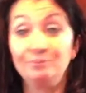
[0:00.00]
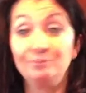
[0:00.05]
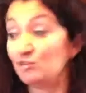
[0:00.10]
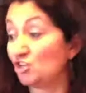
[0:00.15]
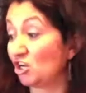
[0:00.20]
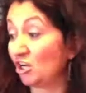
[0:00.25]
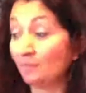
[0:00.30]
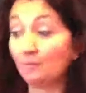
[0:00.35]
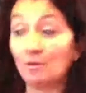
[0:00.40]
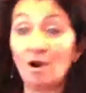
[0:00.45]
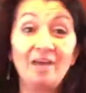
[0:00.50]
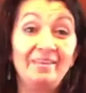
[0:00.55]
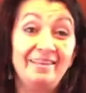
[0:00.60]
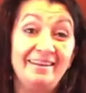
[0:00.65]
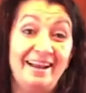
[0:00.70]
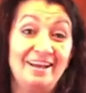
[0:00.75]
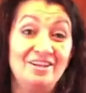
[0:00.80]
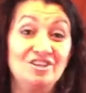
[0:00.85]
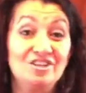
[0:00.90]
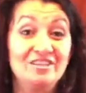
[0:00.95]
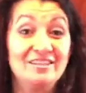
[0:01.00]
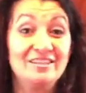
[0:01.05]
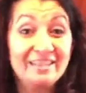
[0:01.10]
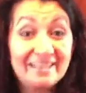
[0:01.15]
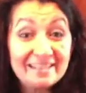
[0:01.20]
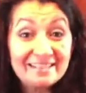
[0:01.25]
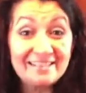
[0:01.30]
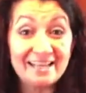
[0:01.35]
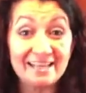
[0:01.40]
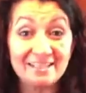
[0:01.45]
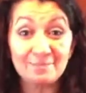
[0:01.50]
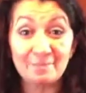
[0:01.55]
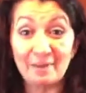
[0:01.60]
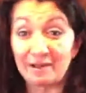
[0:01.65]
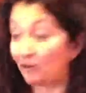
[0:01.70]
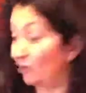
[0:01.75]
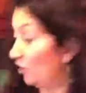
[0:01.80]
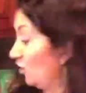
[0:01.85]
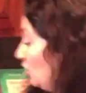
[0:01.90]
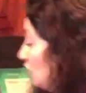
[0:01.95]
chicken broth, and I just think it tastes
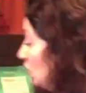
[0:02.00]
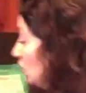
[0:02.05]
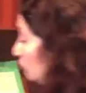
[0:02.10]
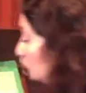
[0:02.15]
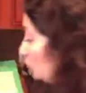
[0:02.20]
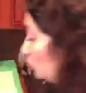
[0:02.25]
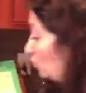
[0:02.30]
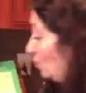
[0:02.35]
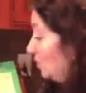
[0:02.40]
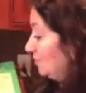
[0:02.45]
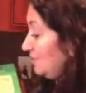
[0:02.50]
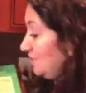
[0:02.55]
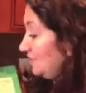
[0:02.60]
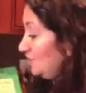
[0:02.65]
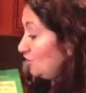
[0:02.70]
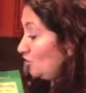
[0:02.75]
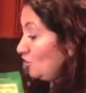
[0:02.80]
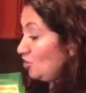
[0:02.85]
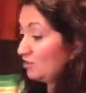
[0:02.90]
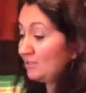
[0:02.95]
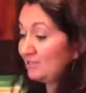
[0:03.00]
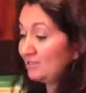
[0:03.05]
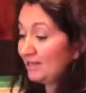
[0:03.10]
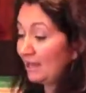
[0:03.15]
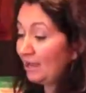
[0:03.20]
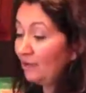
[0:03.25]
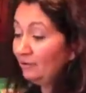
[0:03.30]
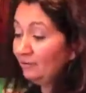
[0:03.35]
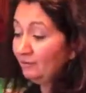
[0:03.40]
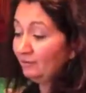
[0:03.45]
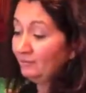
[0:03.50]
better. So once this cooks down,